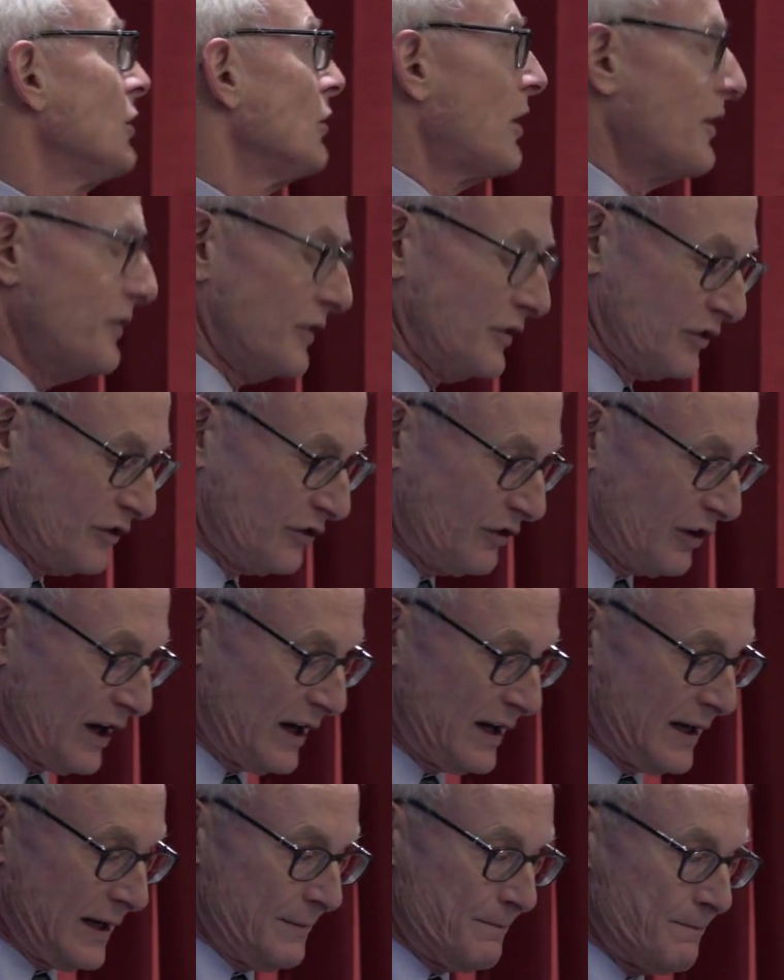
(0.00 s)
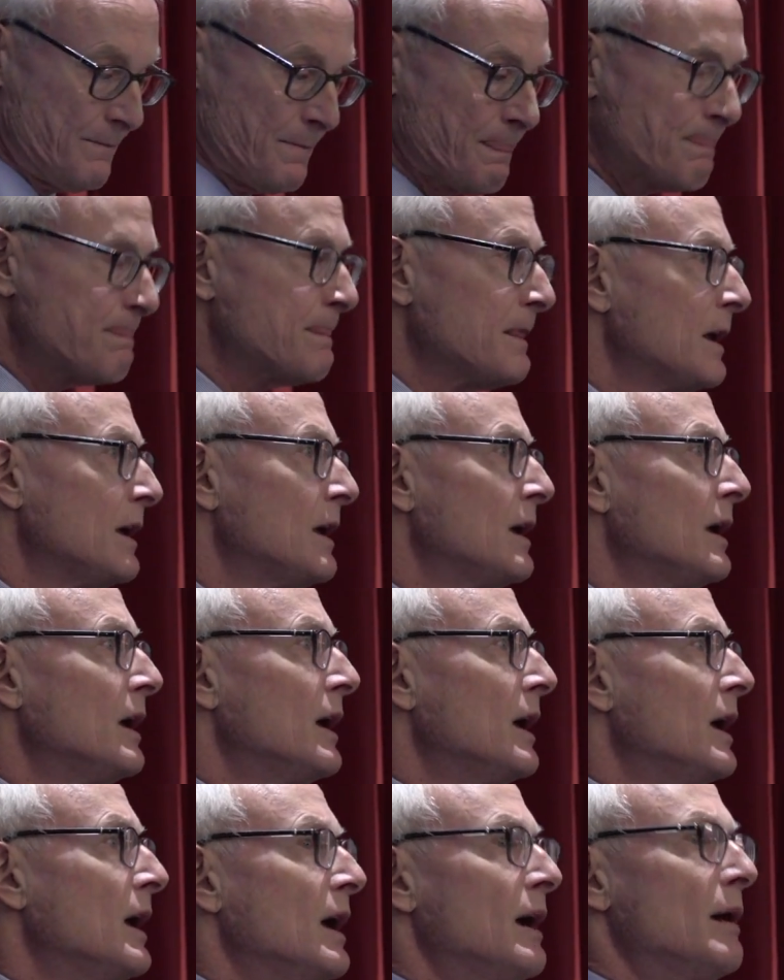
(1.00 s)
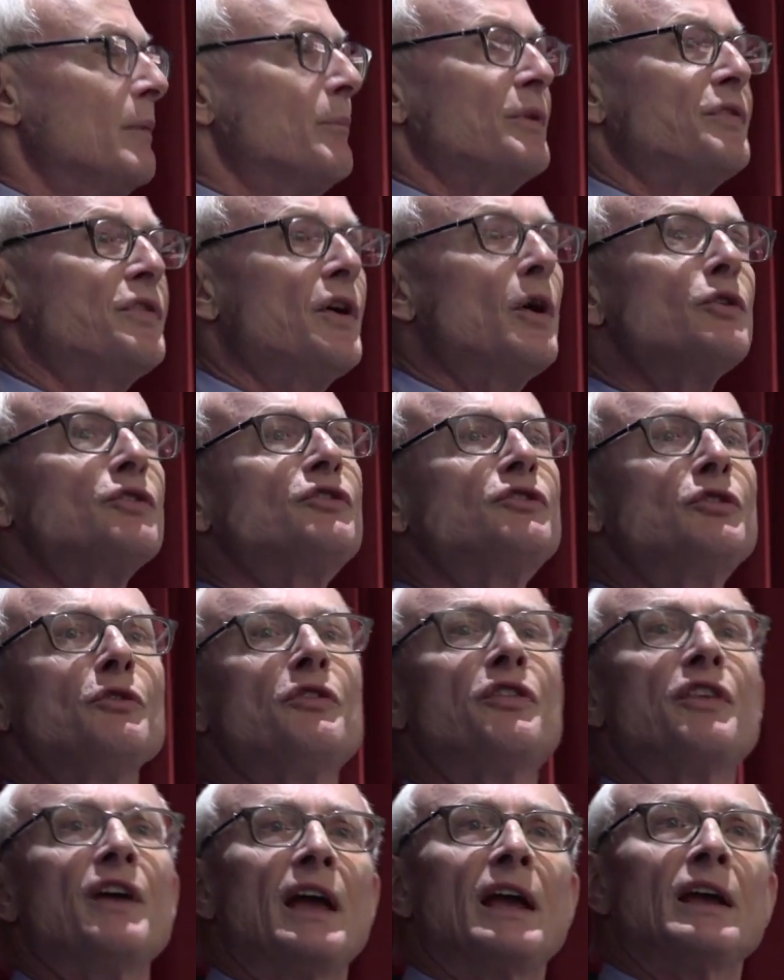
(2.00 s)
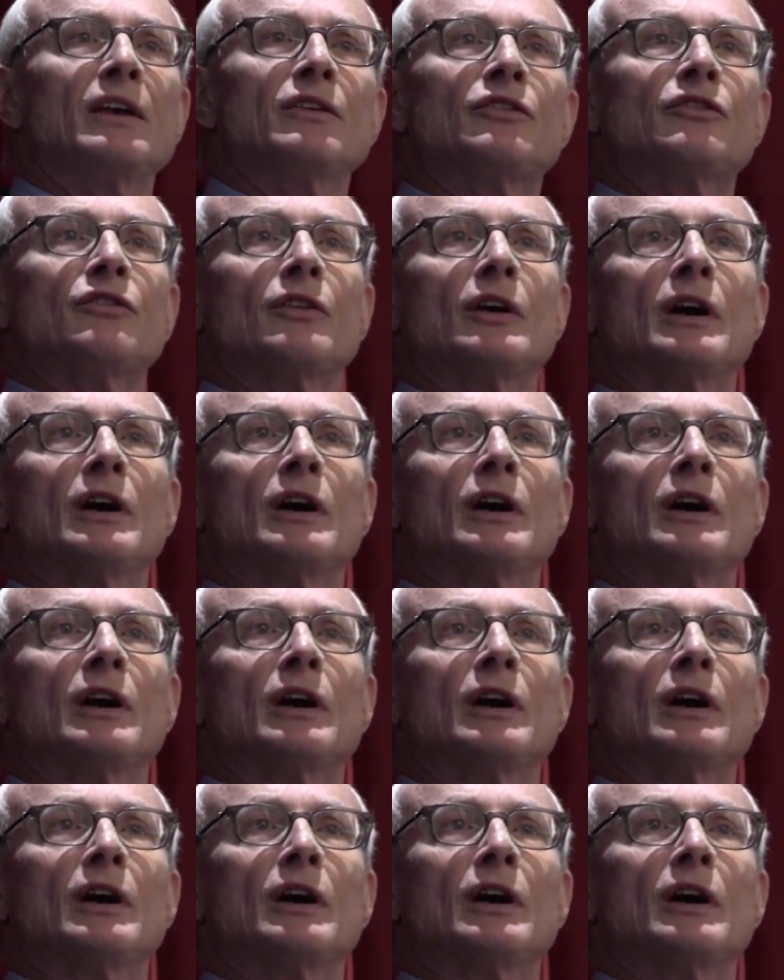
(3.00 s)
or on the society. But those two things,